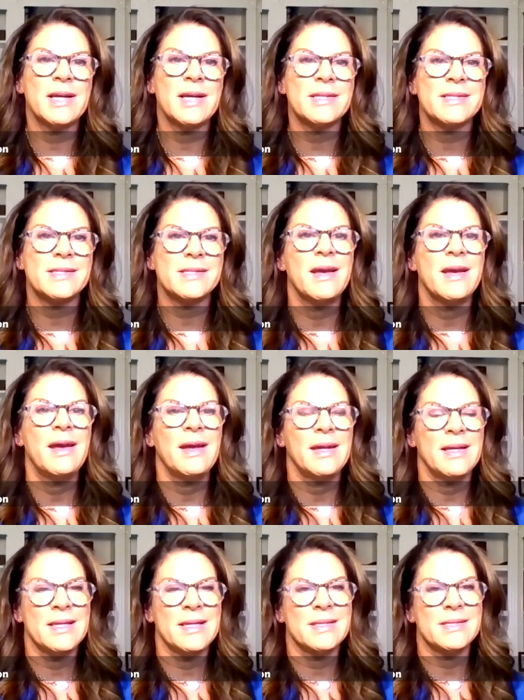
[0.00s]
us
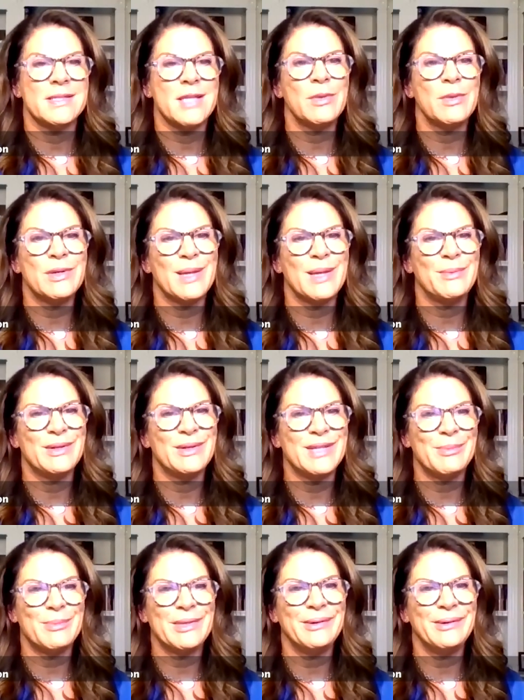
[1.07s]
is
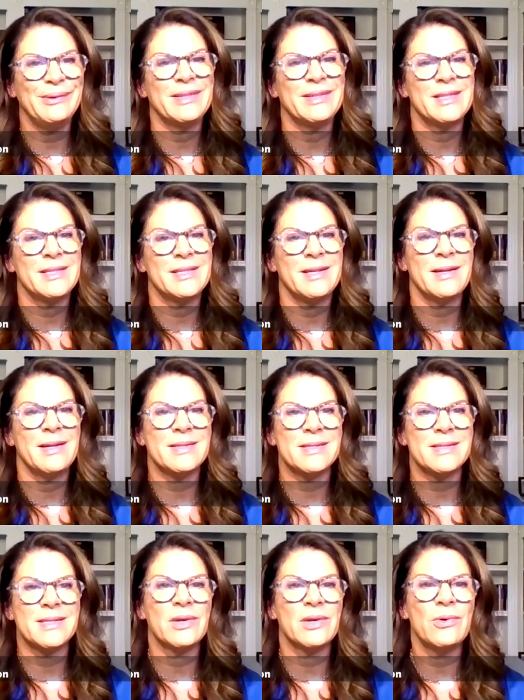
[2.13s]

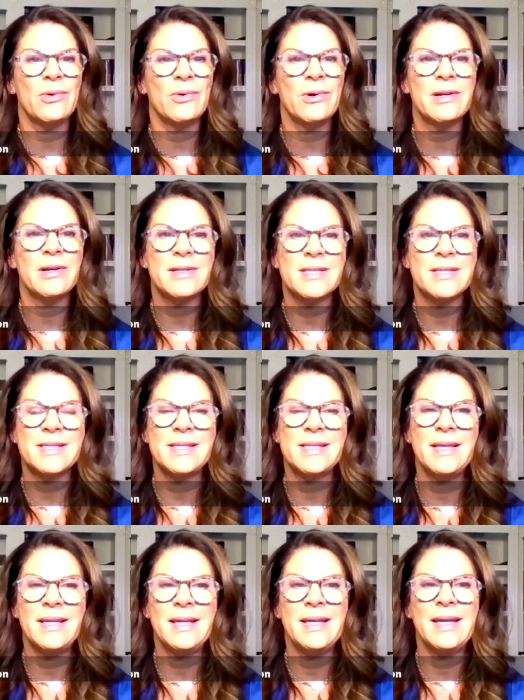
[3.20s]
www.cenikor, C
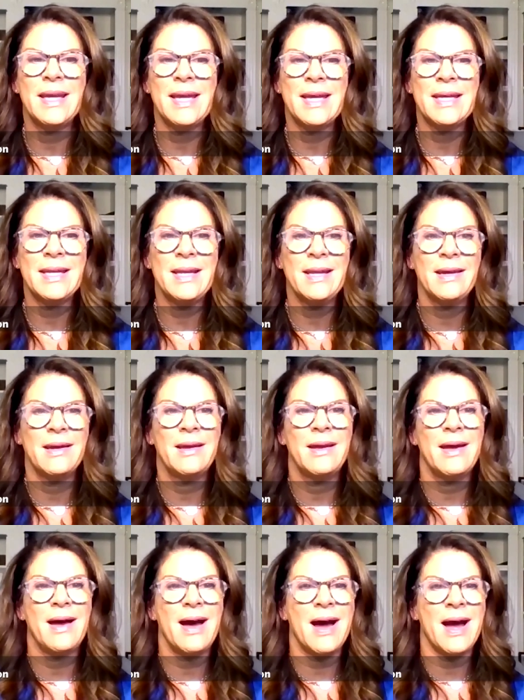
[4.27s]
E N
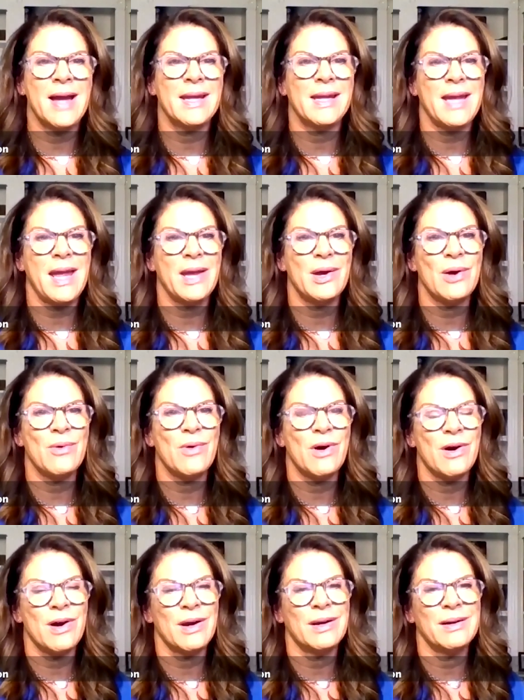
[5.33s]
I K O
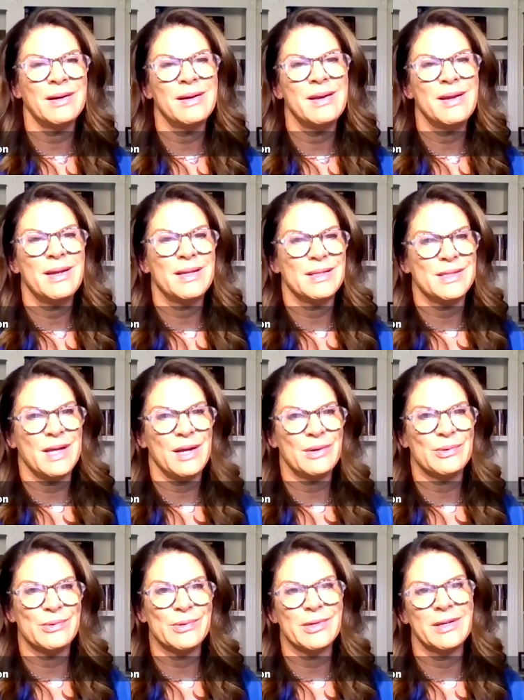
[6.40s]
R dot
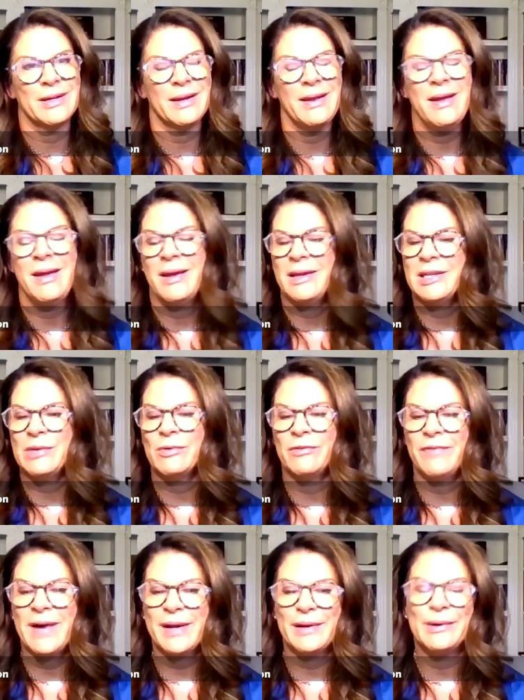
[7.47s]
org. You will
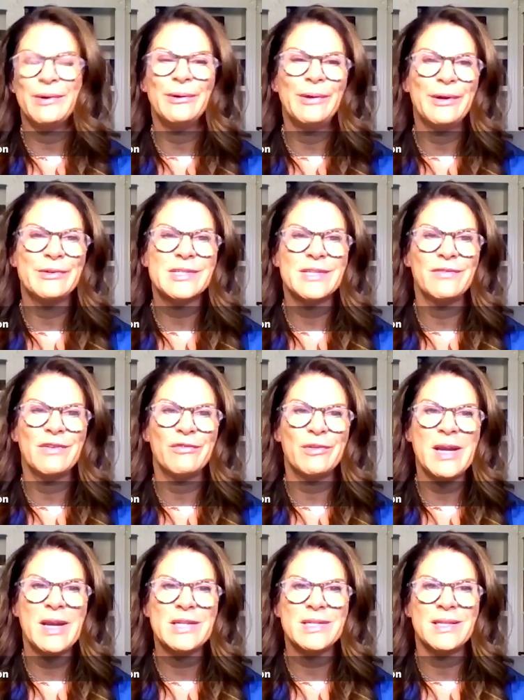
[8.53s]
find a whole host of
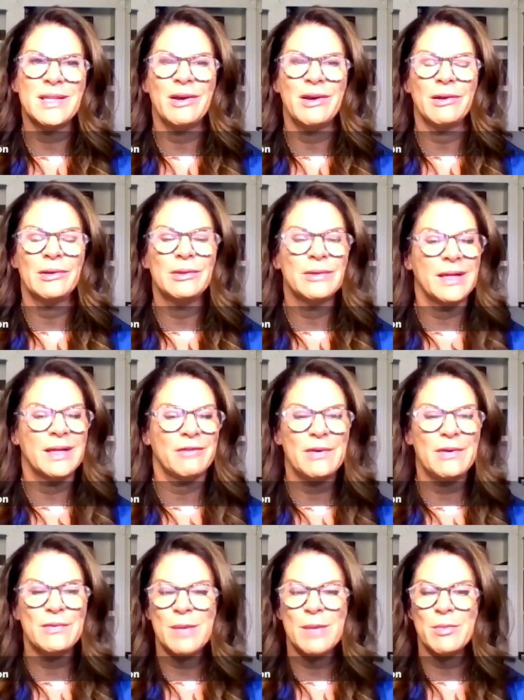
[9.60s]
information there, including a
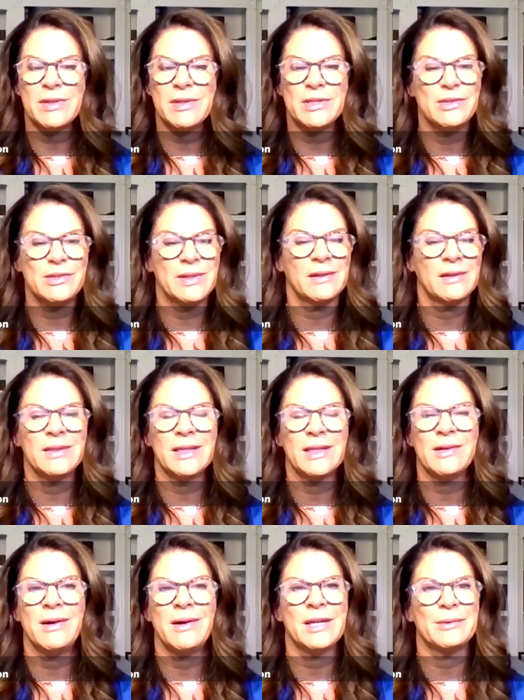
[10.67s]
phone number that you can click
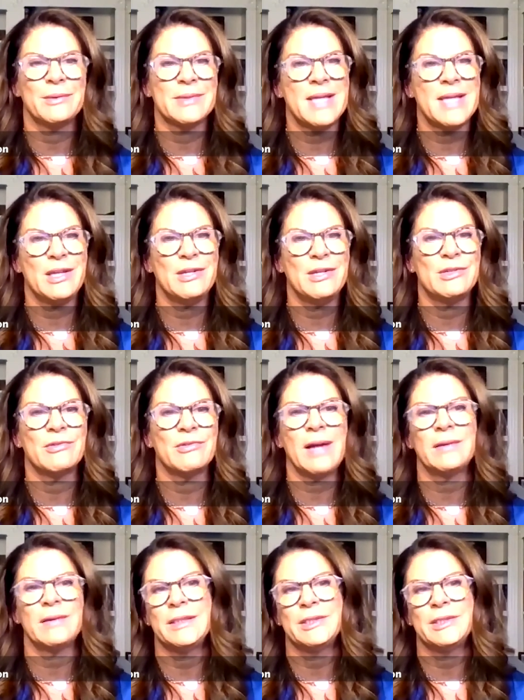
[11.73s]
on. It will take you
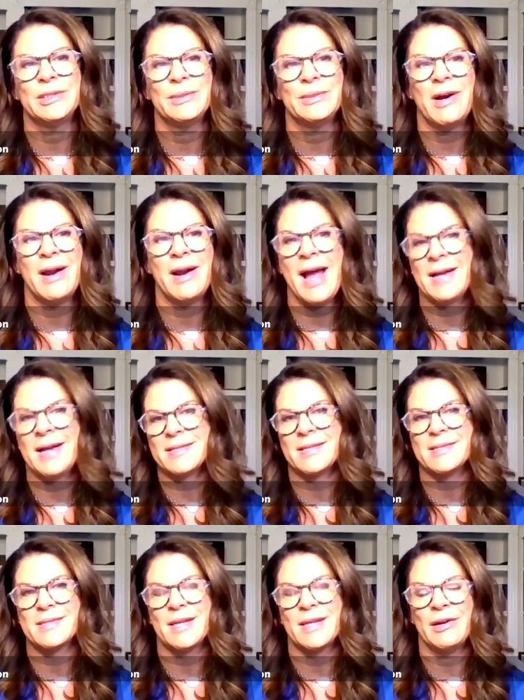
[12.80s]
directly to our
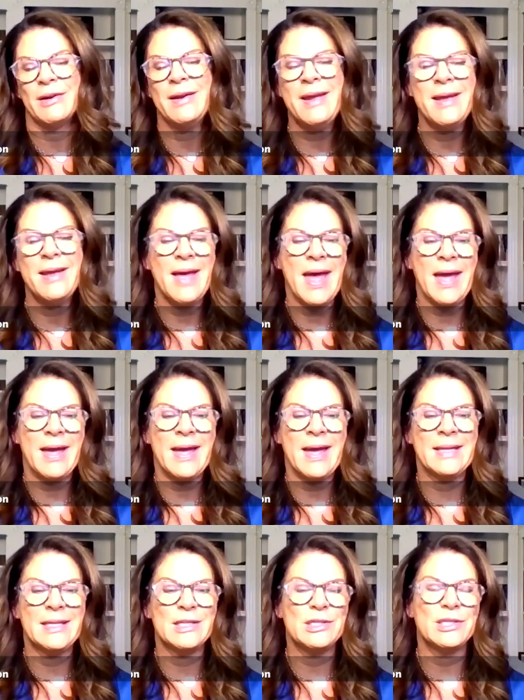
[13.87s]
Access Center
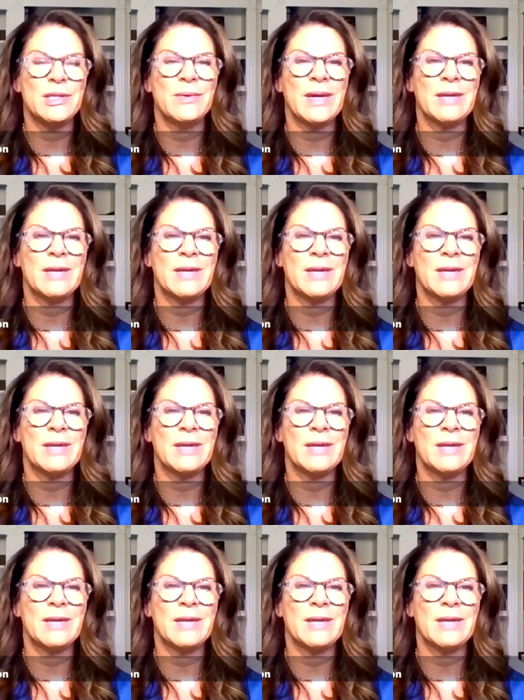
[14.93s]
and get you